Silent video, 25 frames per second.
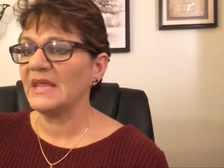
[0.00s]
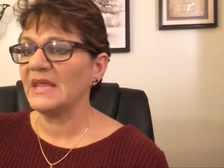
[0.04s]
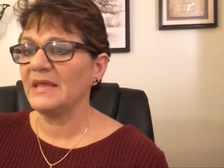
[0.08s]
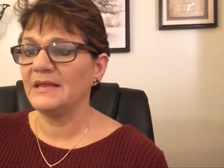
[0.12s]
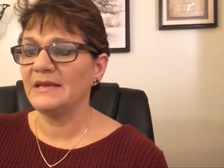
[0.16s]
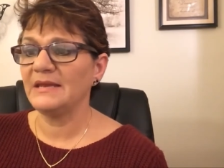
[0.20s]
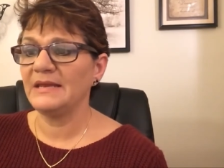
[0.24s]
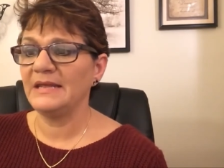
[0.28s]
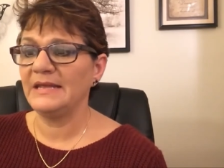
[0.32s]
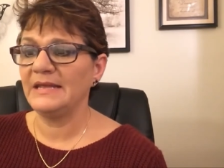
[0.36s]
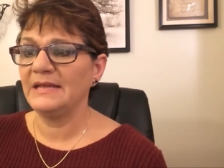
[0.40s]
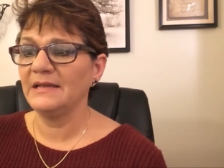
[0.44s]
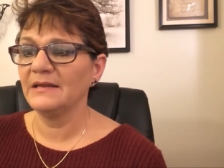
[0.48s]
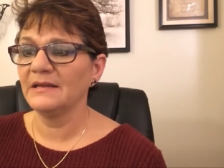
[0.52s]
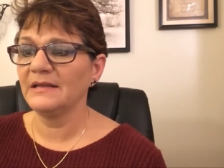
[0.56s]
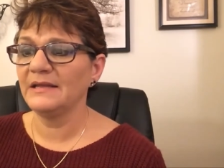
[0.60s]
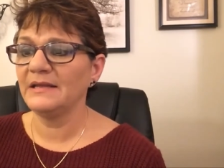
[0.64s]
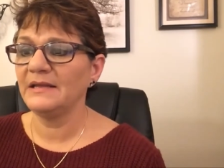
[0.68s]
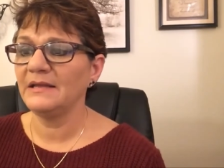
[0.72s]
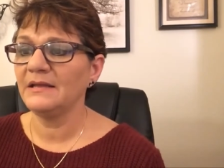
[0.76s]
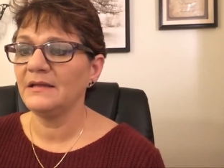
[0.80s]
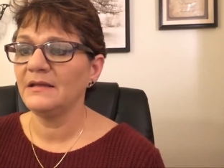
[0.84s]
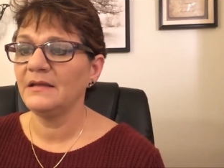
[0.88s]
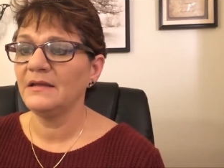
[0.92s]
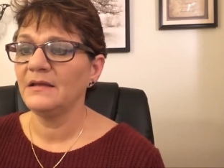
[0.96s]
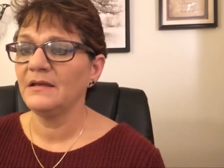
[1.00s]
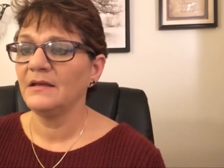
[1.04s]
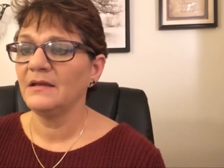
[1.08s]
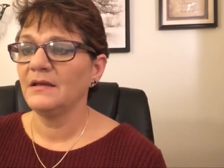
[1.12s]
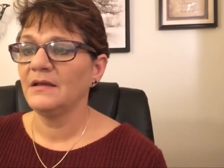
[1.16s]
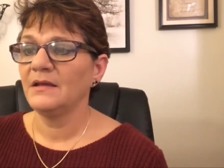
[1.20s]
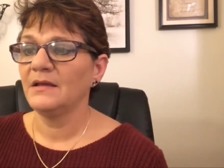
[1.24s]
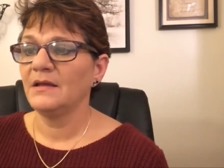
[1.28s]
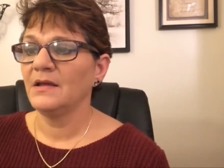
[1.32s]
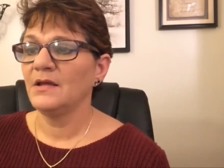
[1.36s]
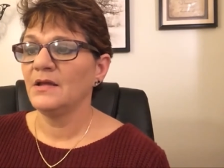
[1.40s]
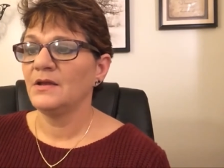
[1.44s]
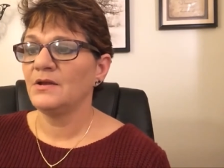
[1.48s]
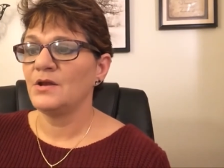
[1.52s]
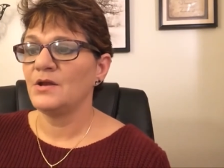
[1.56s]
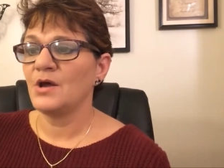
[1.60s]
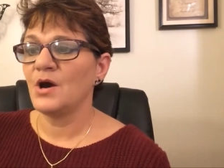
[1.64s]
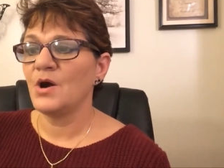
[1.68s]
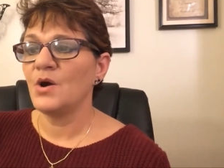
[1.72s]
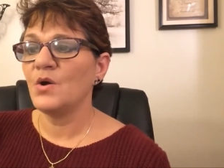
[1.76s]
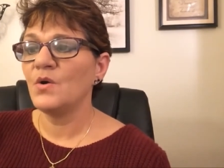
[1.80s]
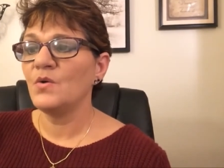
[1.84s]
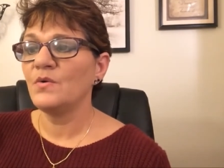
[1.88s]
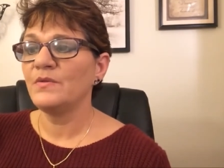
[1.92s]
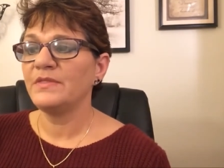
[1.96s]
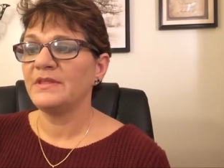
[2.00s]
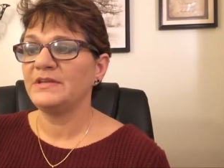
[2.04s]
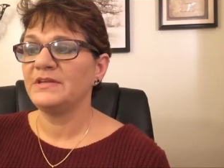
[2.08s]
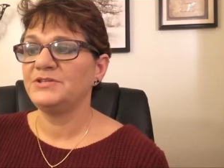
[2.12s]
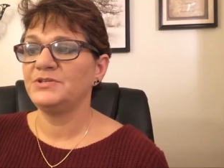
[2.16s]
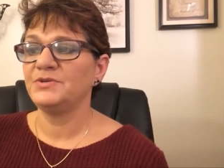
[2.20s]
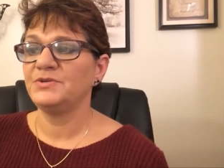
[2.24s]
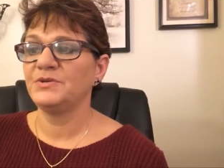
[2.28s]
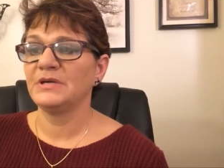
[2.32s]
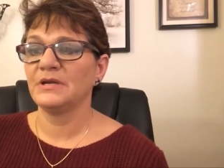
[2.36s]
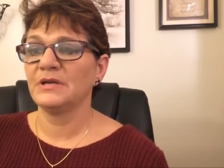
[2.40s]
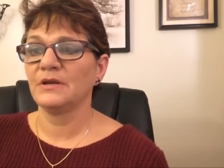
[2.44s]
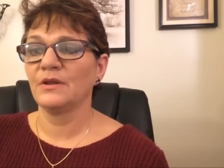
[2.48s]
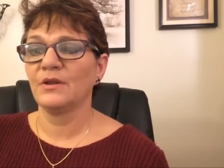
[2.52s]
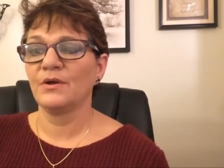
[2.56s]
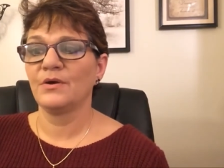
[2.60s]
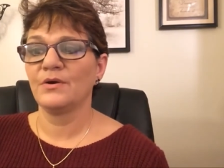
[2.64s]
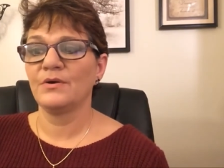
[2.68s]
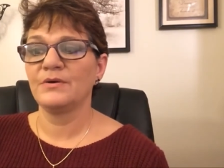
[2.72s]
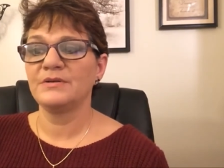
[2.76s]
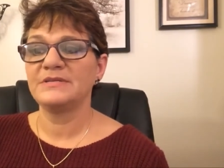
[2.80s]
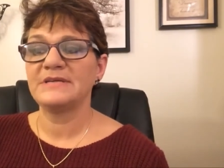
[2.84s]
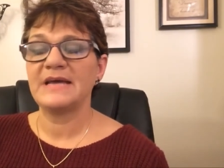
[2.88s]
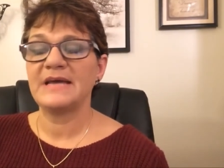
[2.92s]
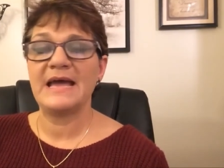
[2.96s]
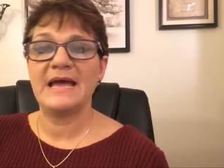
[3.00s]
In healing, know that you can learn to